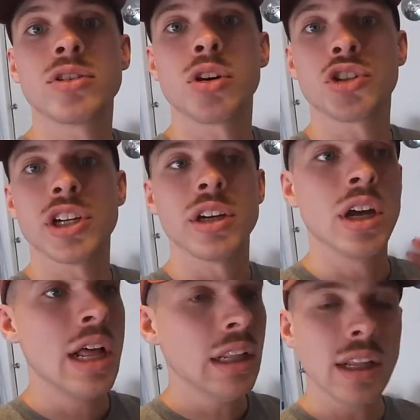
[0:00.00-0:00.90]
so she
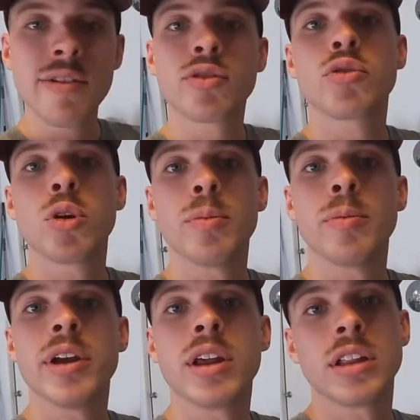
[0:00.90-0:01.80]
left the room
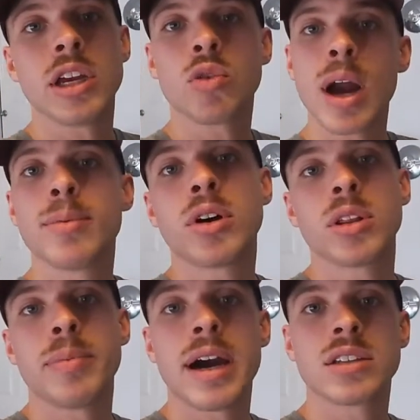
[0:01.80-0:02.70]
immediately, grabbed all
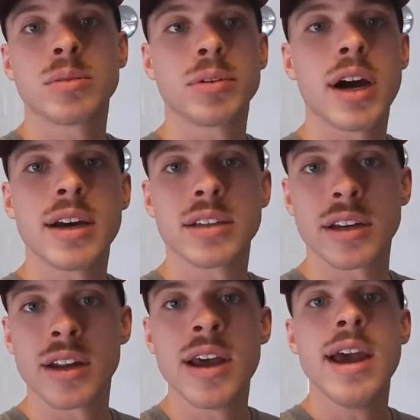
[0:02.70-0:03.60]
the bath supplies,
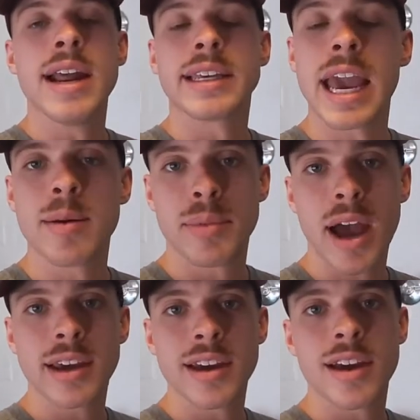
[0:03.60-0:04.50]
and came
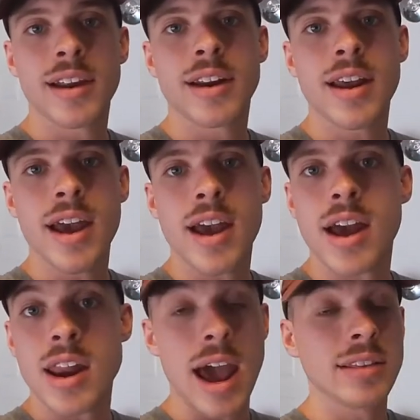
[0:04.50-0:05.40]
back in
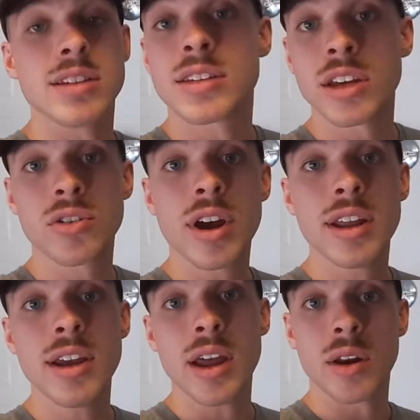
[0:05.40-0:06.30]
and had the sink
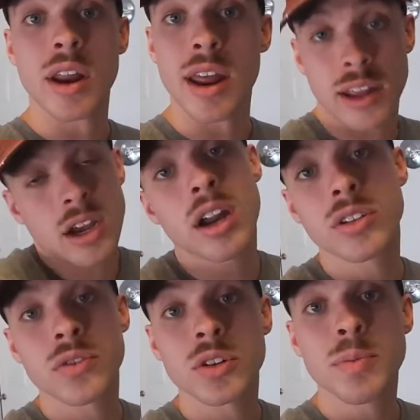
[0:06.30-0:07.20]
ready, and he got
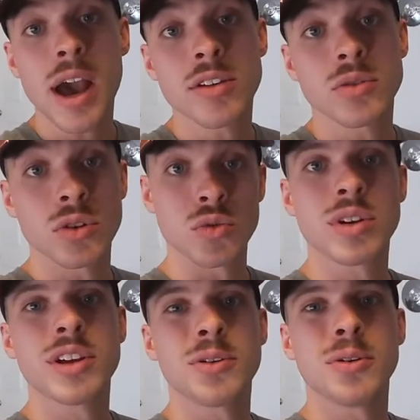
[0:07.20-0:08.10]
his first bath, so it was
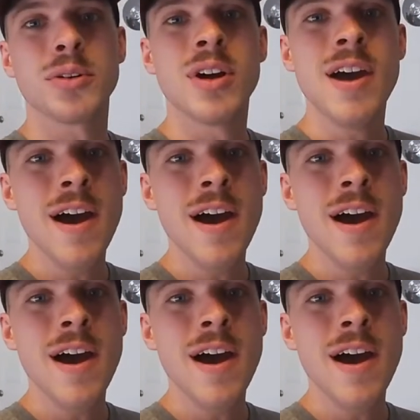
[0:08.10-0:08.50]
really cool.